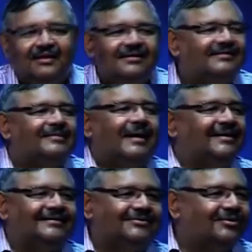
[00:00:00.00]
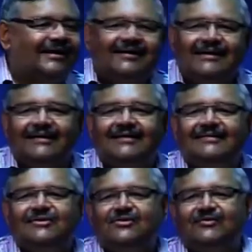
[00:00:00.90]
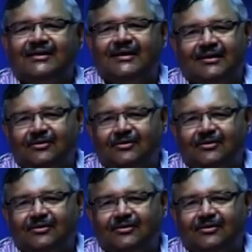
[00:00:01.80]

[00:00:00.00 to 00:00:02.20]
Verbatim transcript: Doesn't matter. You can take anything you feel like.